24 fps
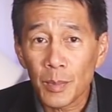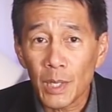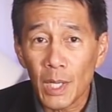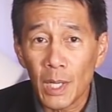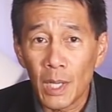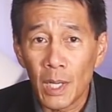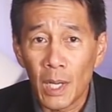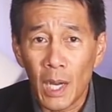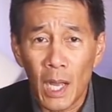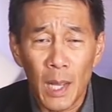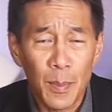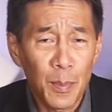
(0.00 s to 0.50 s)

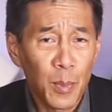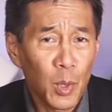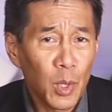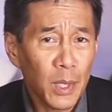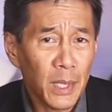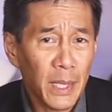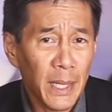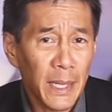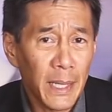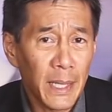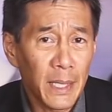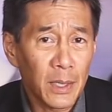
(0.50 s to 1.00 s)
Uh, I put
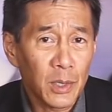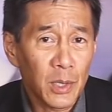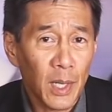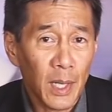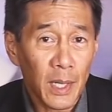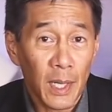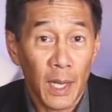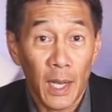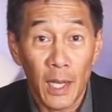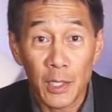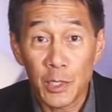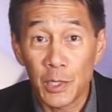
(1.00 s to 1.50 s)
a
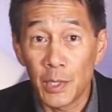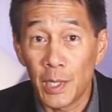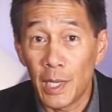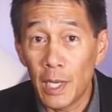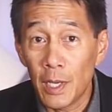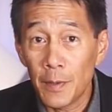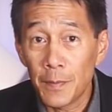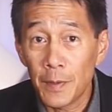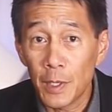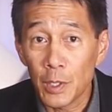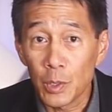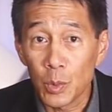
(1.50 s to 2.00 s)
Takahashi
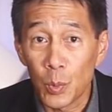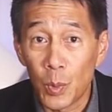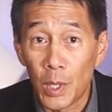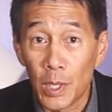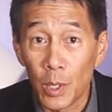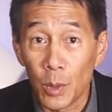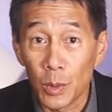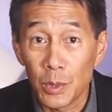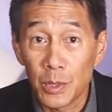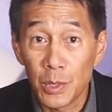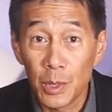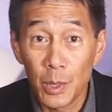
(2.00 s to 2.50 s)

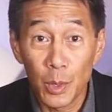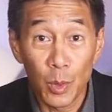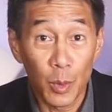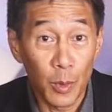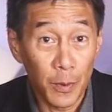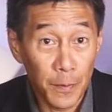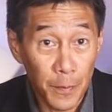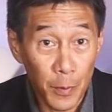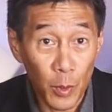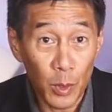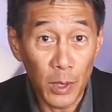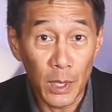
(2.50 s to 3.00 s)
FS102
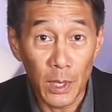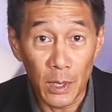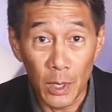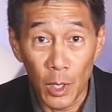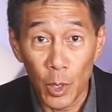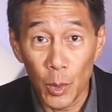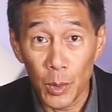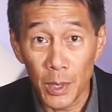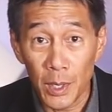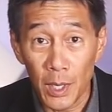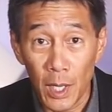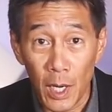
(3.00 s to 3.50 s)
fully
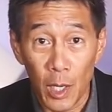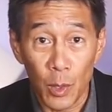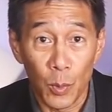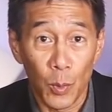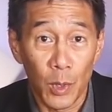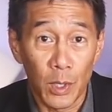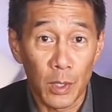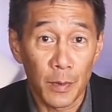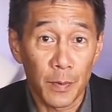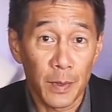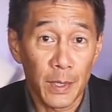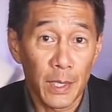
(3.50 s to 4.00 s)
loaded on
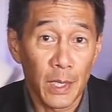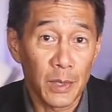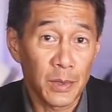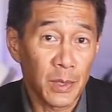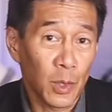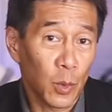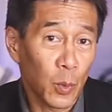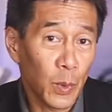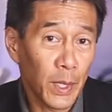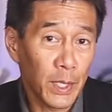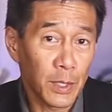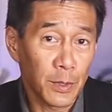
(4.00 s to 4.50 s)
one of these.
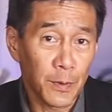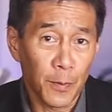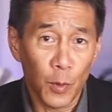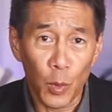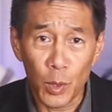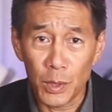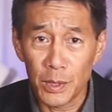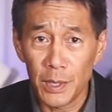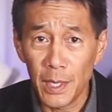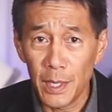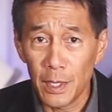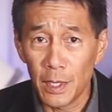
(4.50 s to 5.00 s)
It weighs
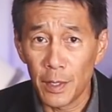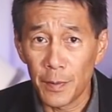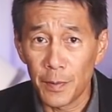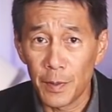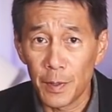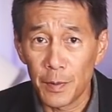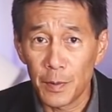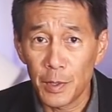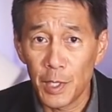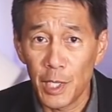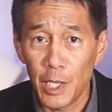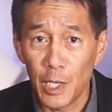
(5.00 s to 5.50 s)
14 to
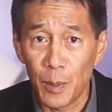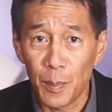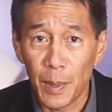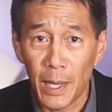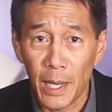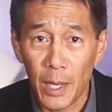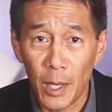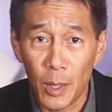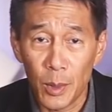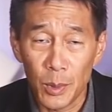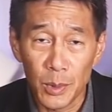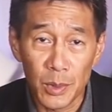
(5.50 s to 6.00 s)
15
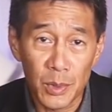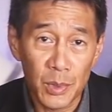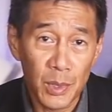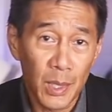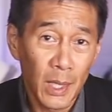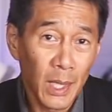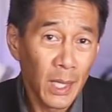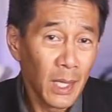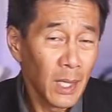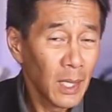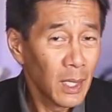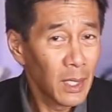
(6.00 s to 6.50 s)
pounds.
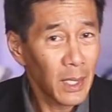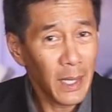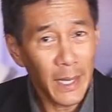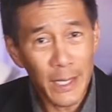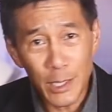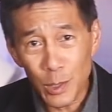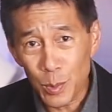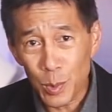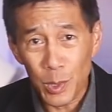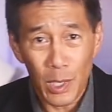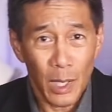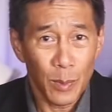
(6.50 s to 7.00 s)

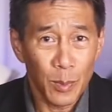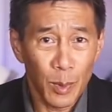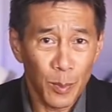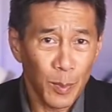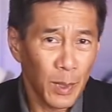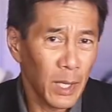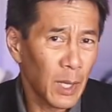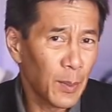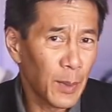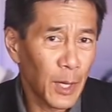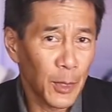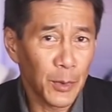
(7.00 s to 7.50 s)
That's
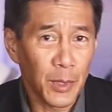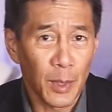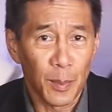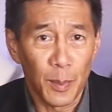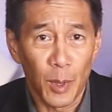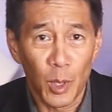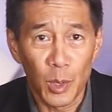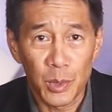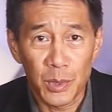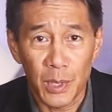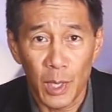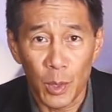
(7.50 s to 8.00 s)
probably about the
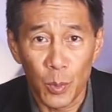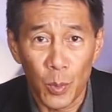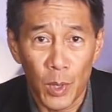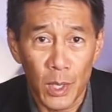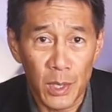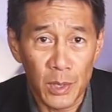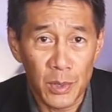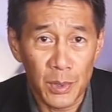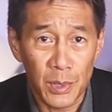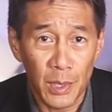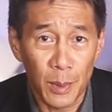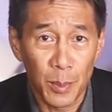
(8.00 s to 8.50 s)
most I'd want
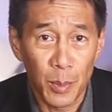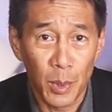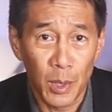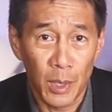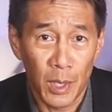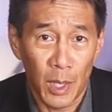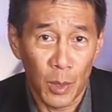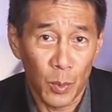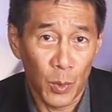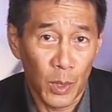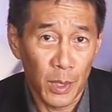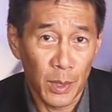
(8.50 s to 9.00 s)
to see put
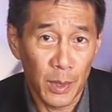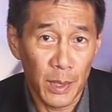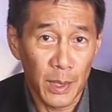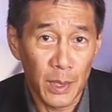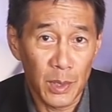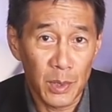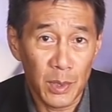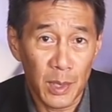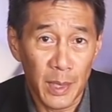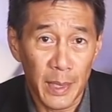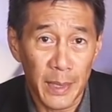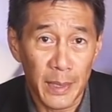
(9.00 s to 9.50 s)
on one of
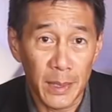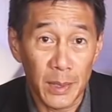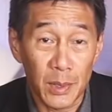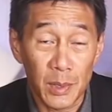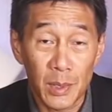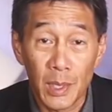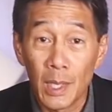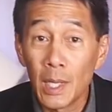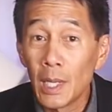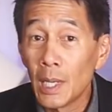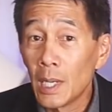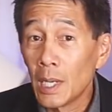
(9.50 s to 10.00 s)
these things.
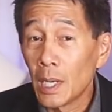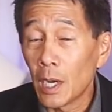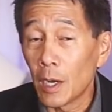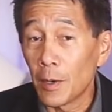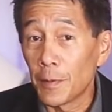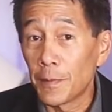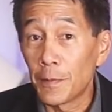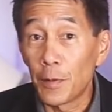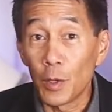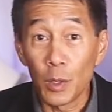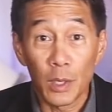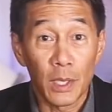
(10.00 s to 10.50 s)
A
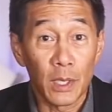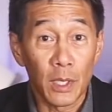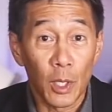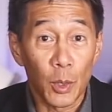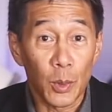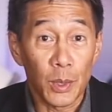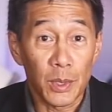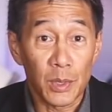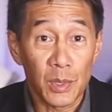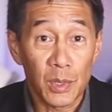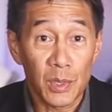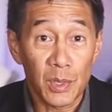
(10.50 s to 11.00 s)
fully
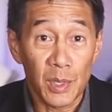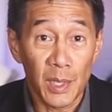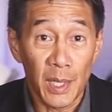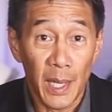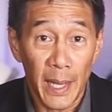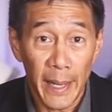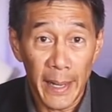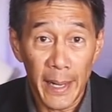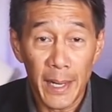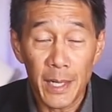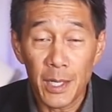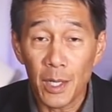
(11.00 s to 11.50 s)
loaded
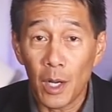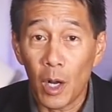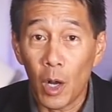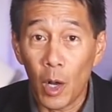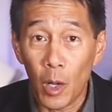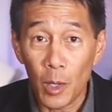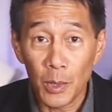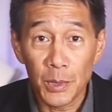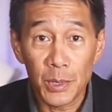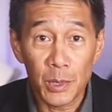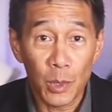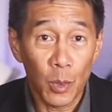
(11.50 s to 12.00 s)
C8,
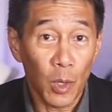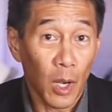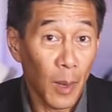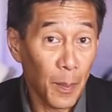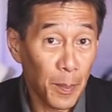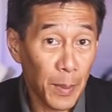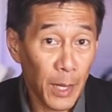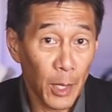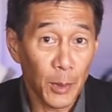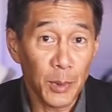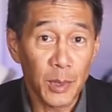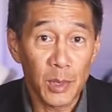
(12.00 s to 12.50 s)
also
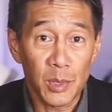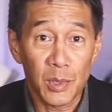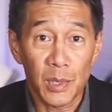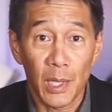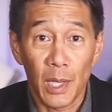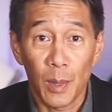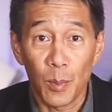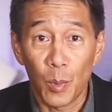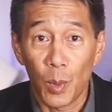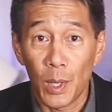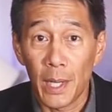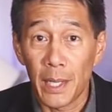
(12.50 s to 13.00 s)
about the
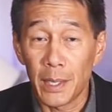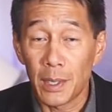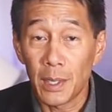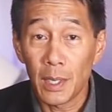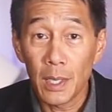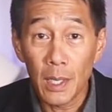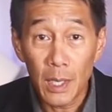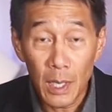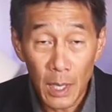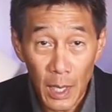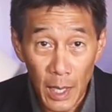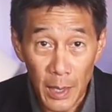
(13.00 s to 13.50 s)
same weight.
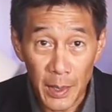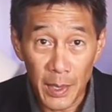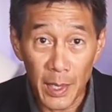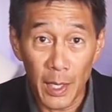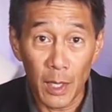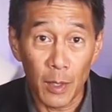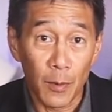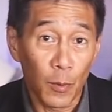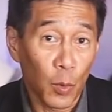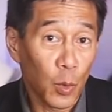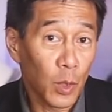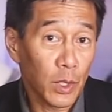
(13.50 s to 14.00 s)

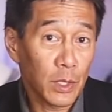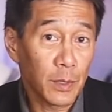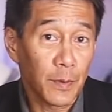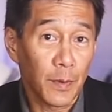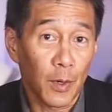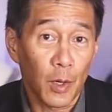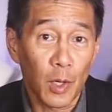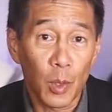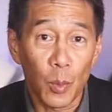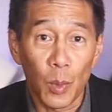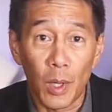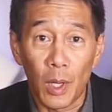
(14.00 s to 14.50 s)
Again, works
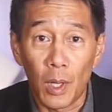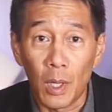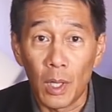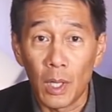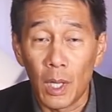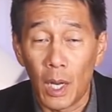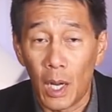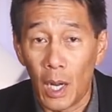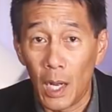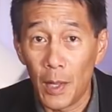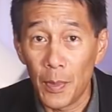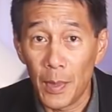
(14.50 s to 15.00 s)
very well
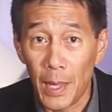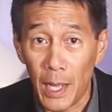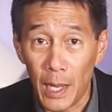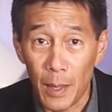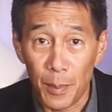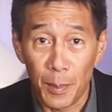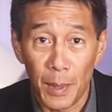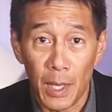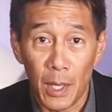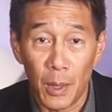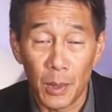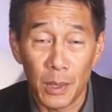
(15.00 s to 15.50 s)
on that
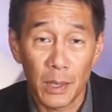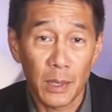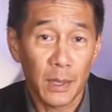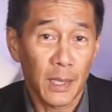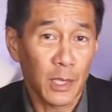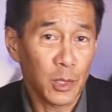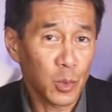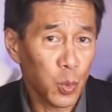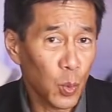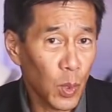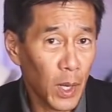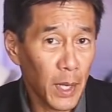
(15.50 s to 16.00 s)
mount.
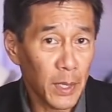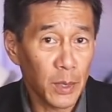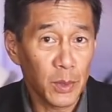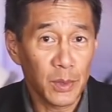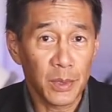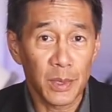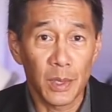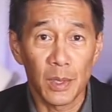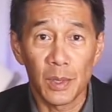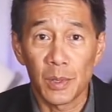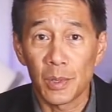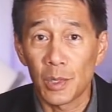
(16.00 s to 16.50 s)
That's why you
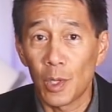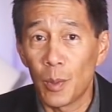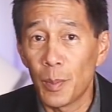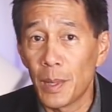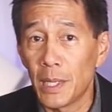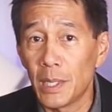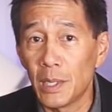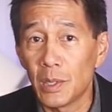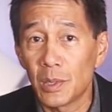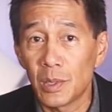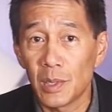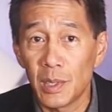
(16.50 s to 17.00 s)
see so
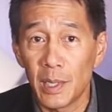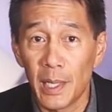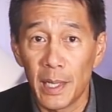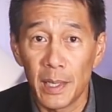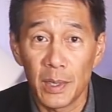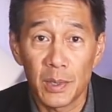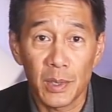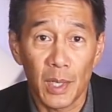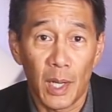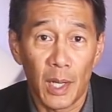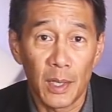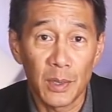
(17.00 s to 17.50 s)
many
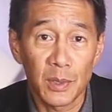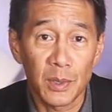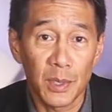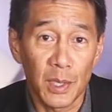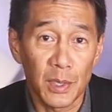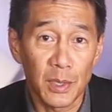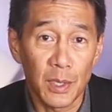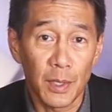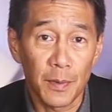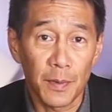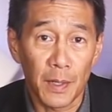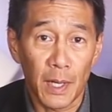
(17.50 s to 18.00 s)
C8s on
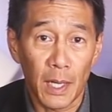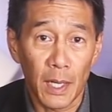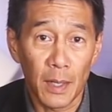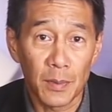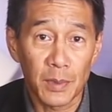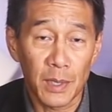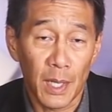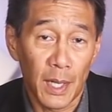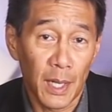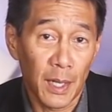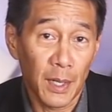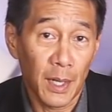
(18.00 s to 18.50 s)

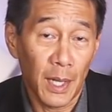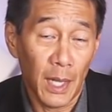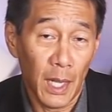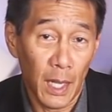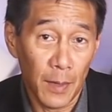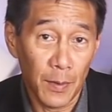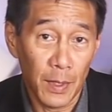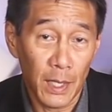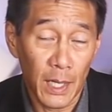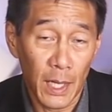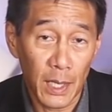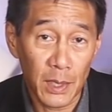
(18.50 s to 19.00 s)
CG5s and
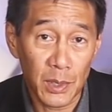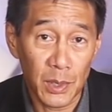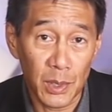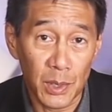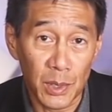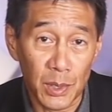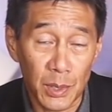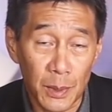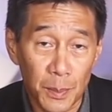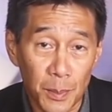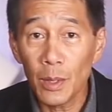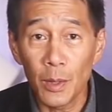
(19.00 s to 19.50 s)

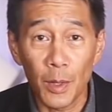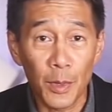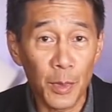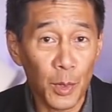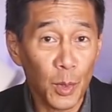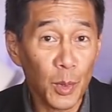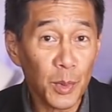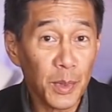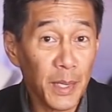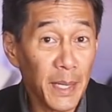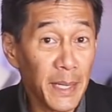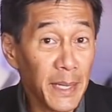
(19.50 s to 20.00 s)
AVXs. The
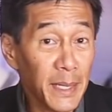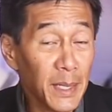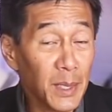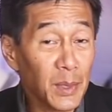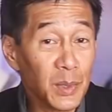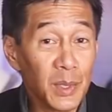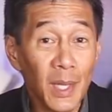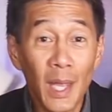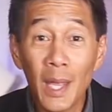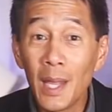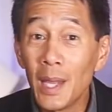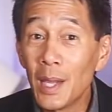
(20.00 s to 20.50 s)
third thing
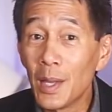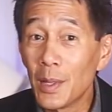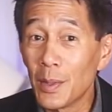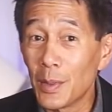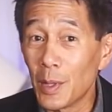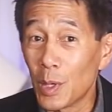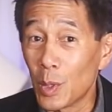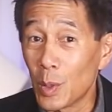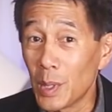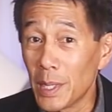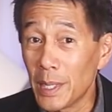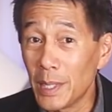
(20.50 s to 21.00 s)
is,
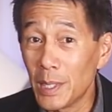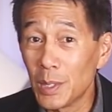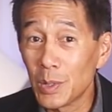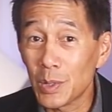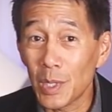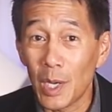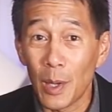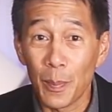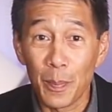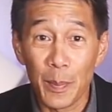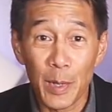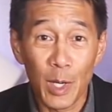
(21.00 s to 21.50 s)
there is
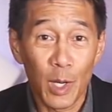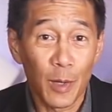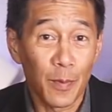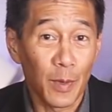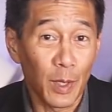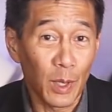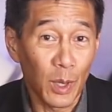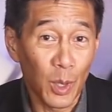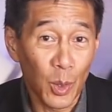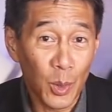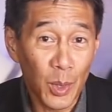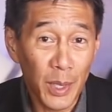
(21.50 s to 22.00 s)
a bit of a
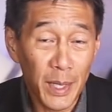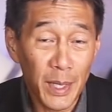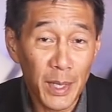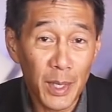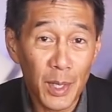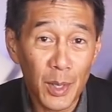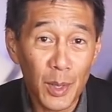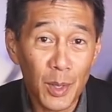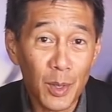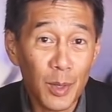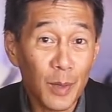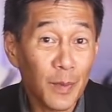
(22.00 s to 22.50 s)
learning
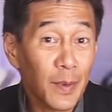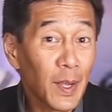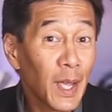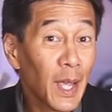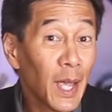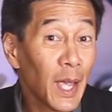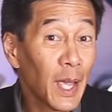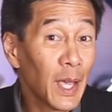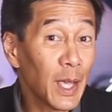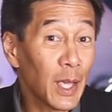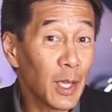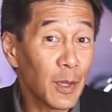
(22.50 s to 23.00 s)
curve.
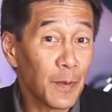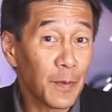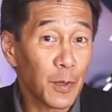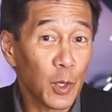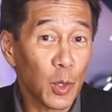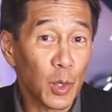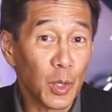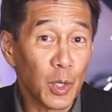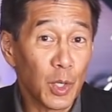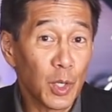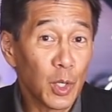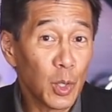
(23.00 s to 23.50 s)
If
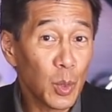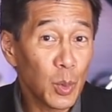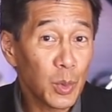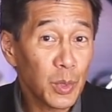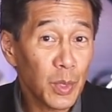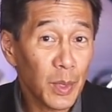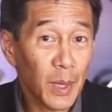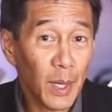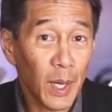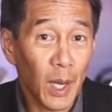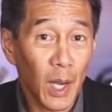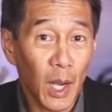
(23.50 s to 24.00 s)
you're new
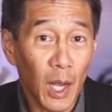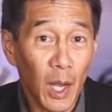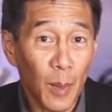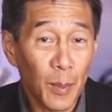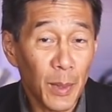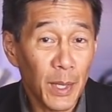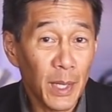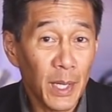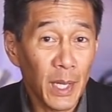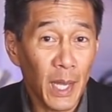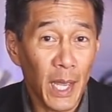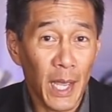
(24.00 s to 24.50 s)
to the
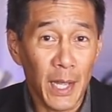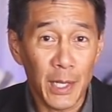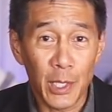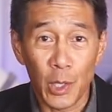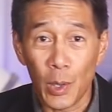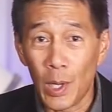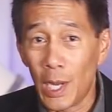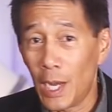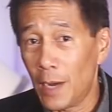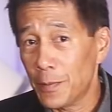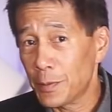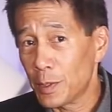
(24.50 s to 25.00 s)
hobby and you
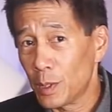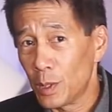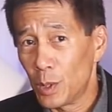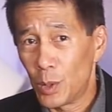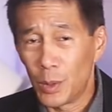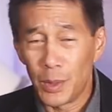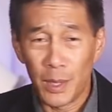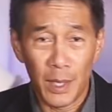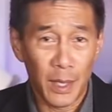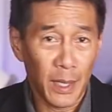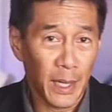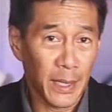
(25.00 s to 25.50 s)
have to
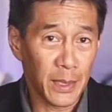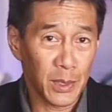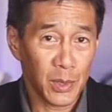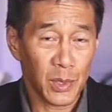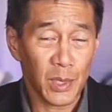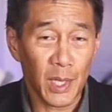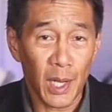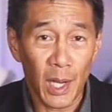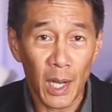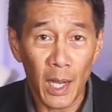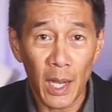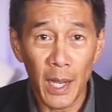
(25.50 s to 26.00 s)
learn the night
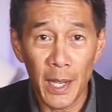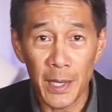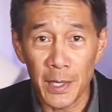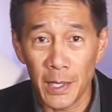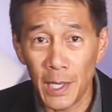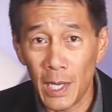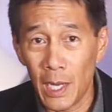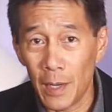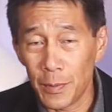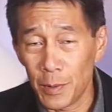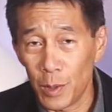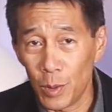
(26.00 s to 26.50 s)
sky, and you
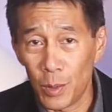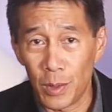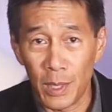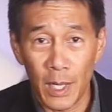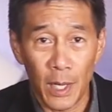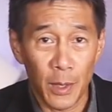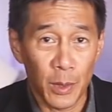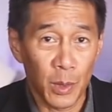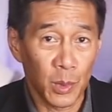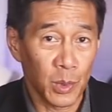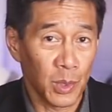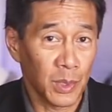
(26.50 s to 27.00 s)
have to learn how
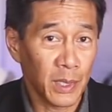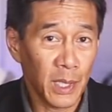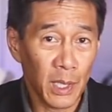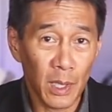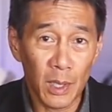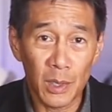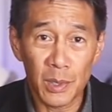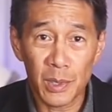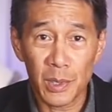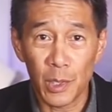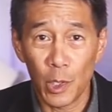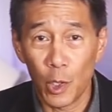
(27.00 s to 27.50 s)
to use a
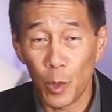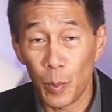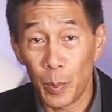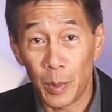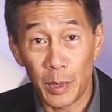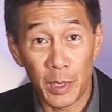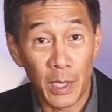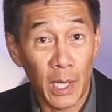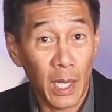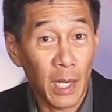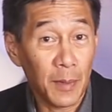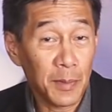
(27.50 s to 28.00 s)
telescope,
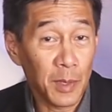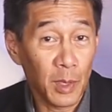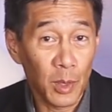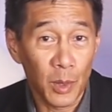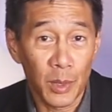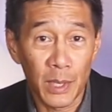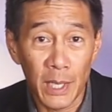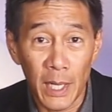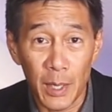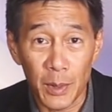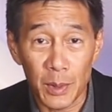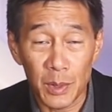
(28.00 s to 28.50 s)
and you have to
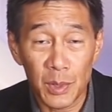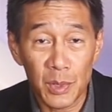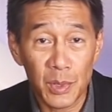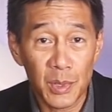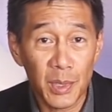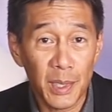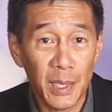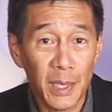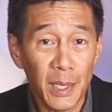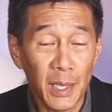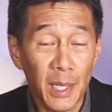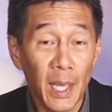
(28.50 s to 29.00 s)
learn how to
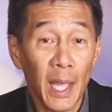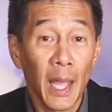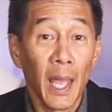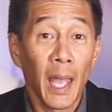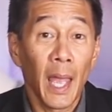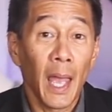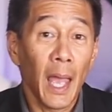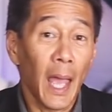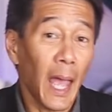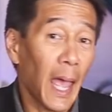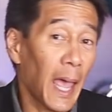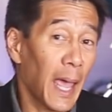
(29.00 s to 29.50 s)
see,
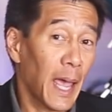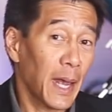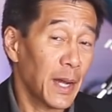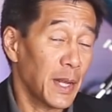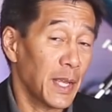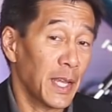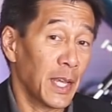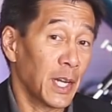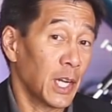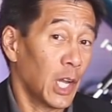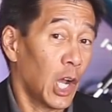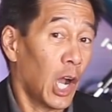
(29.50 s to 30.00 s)

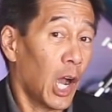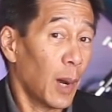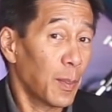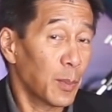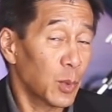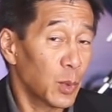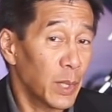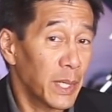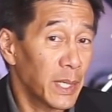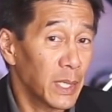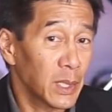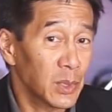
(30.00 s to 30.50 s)
adding an
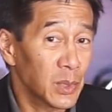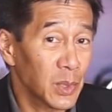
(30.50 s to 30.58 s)
operating